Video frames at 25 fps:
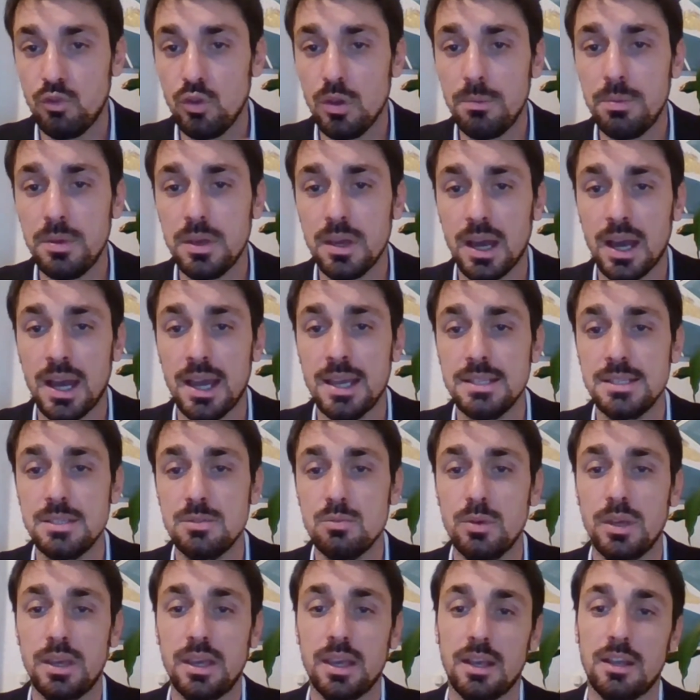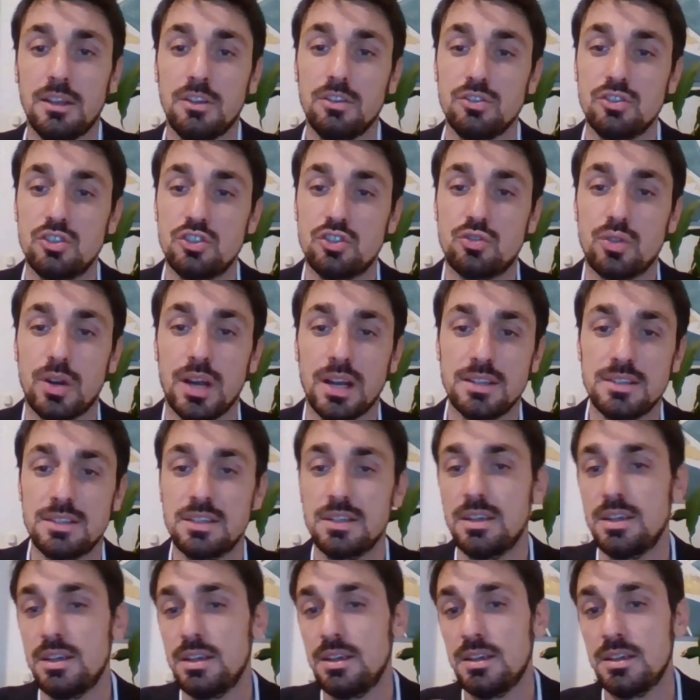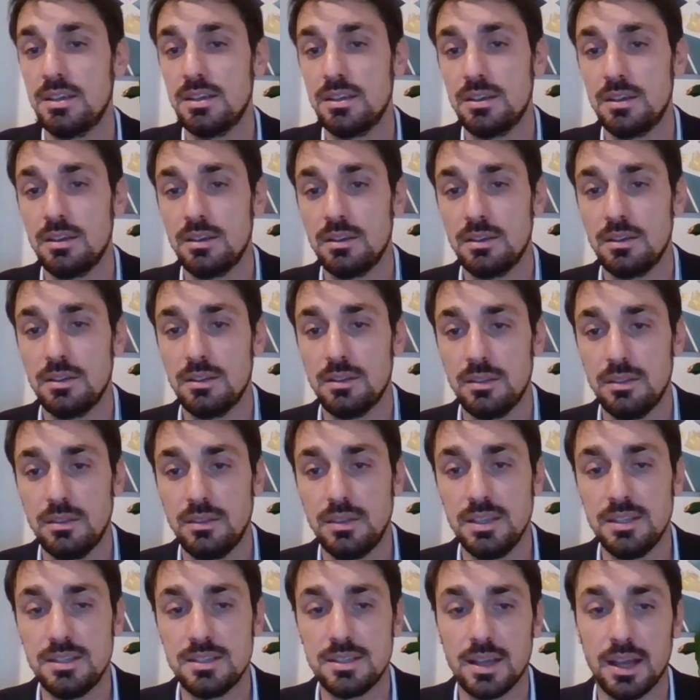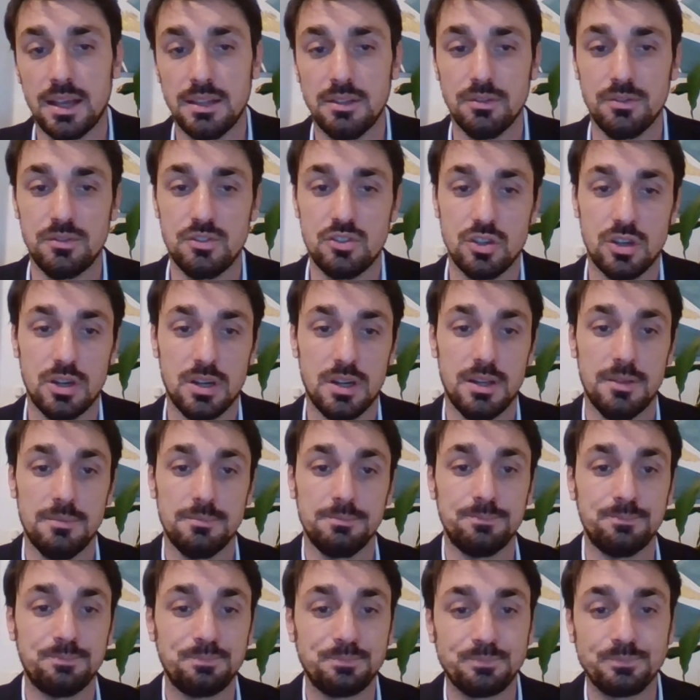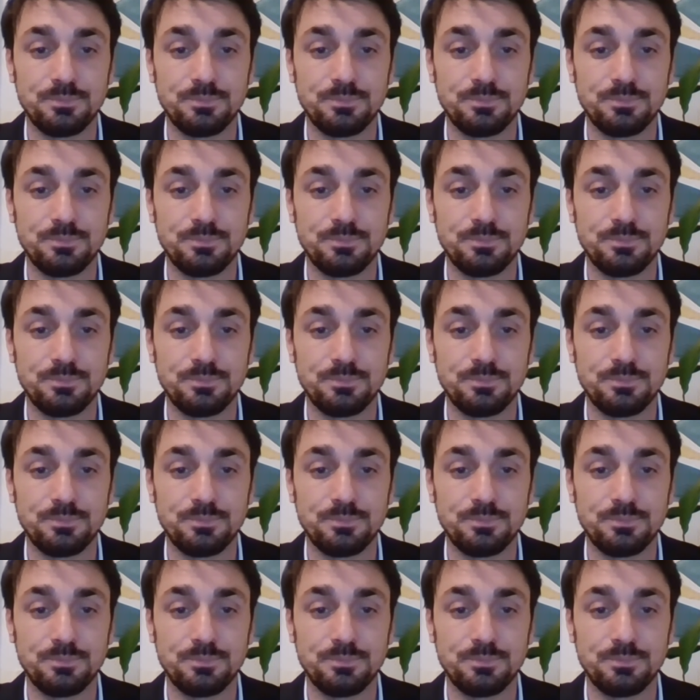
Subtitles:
few APIs, we can construct this kind of journey.